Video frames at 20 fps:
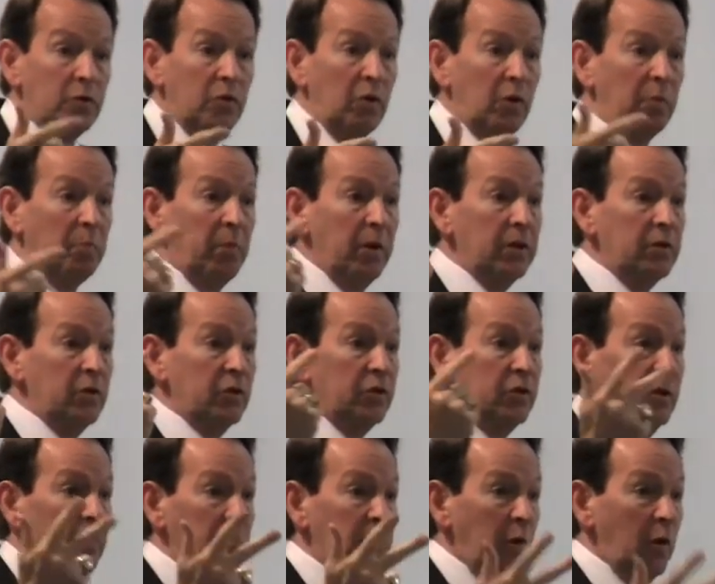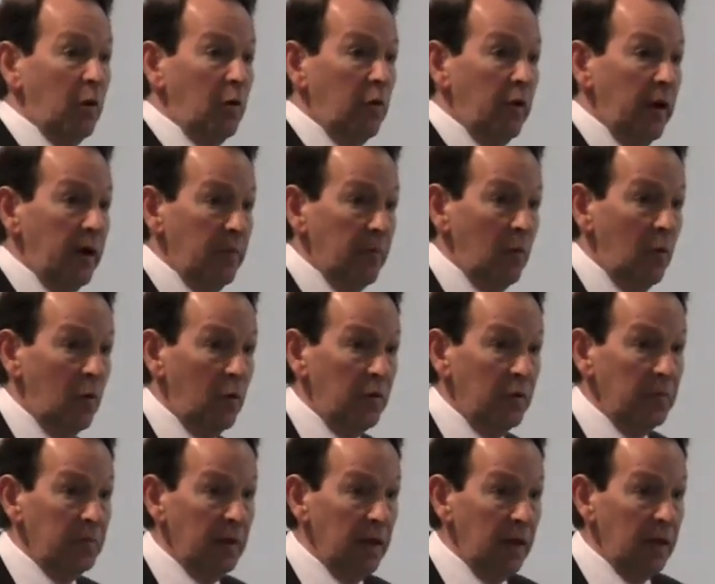an apprenticeship program, or
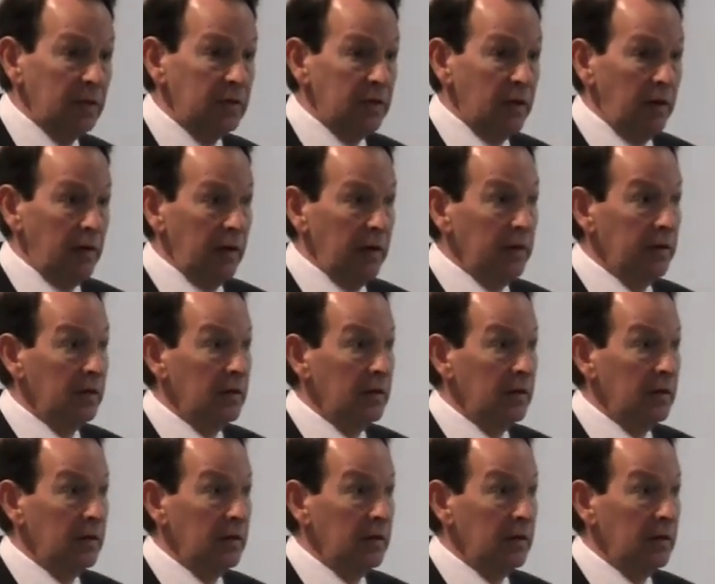the military.